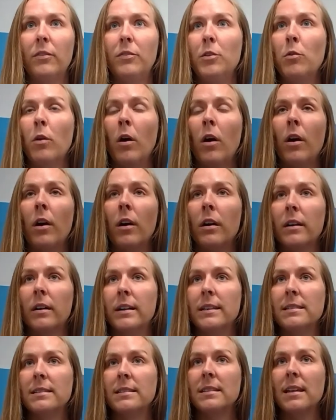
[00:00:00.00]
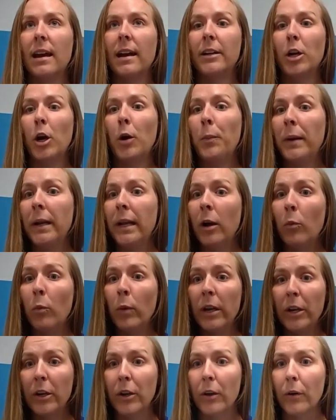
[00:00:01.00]
you are inside, opening a
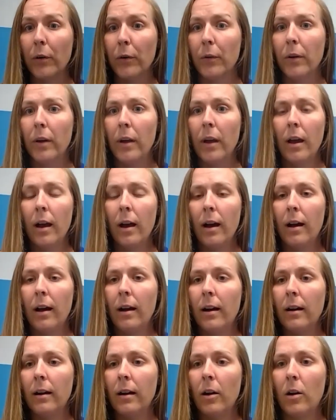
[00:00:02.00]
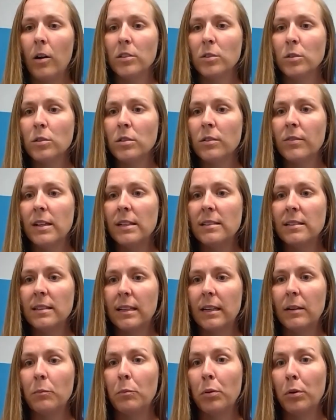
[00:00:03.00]
window, all sorts of things that
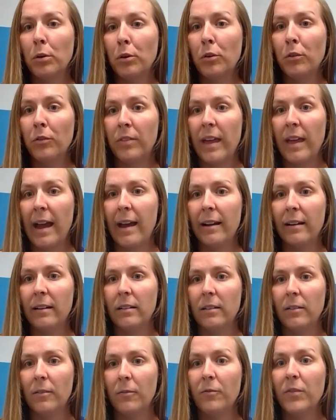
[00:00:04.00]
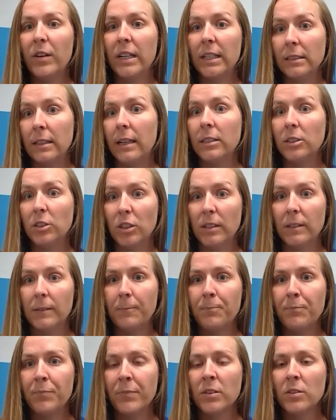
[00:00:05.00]
can improve that
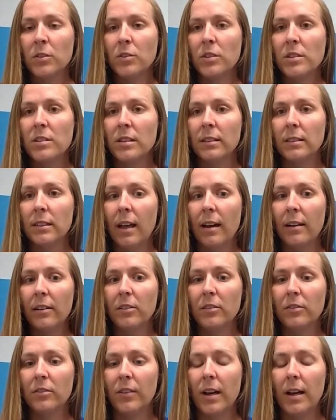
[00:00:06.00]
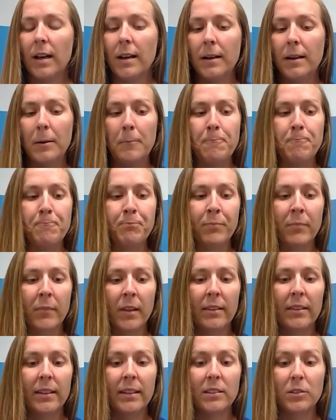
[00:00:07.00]
ventilation. So just a lot of
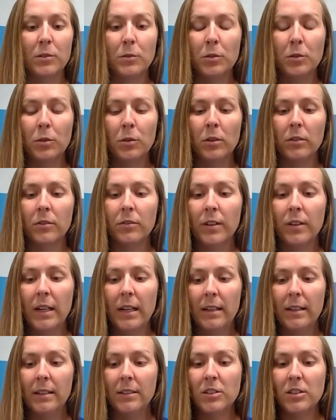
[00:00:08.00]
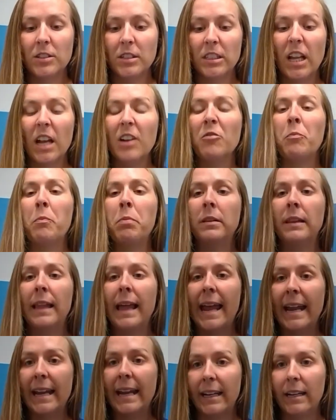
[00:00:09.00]
I think sort of just a lot of
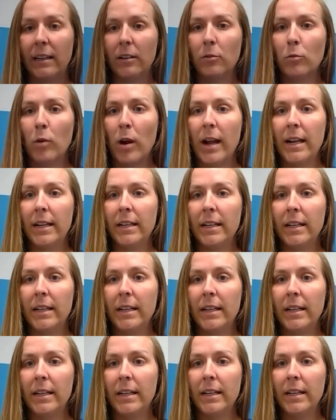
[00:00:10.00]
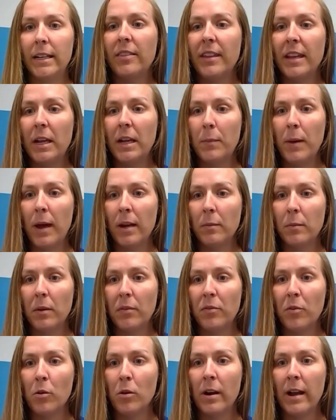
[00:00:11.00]
planning, right? You have to think about it
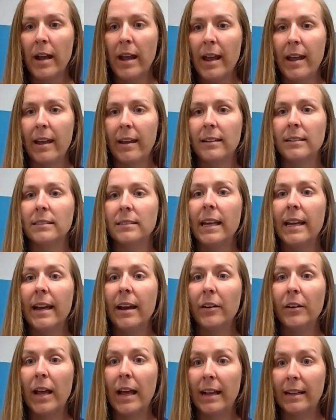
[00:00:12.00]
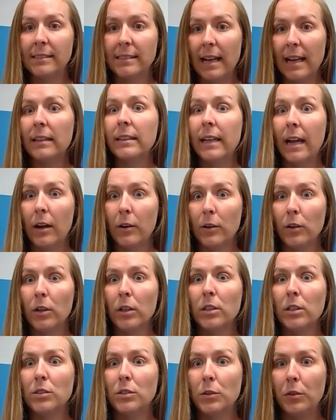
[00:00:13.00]
beforehand, lay out exactly how you're going
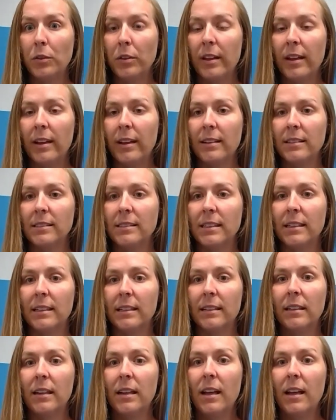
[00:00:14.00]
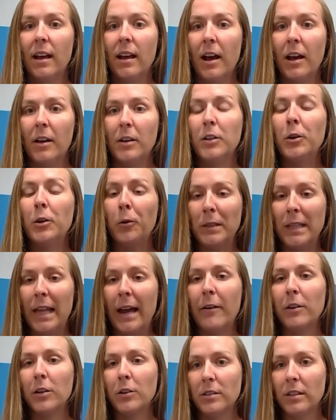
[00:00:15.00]
to do things, and
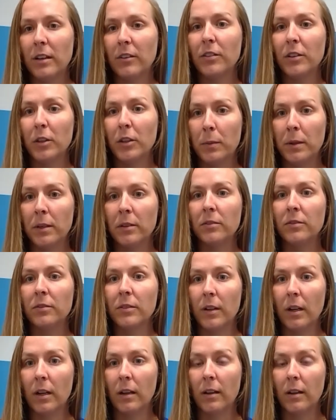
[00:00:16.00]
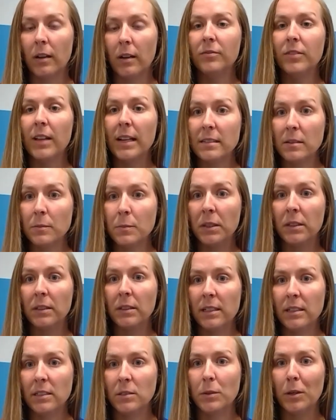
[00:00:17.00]
allowing yourself a little bit of flexibility,
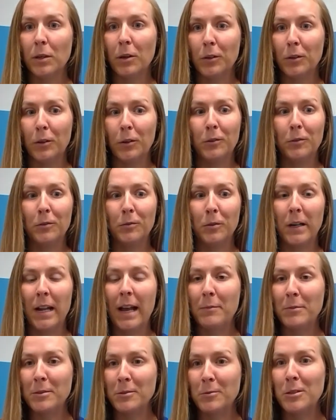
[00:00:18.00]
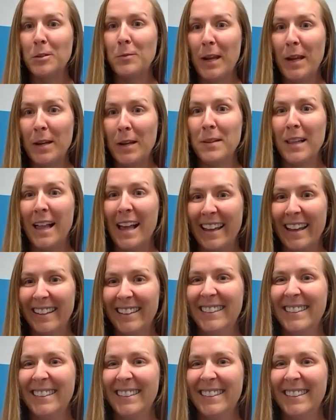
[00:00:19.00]
because we all know what happens when you make a plan.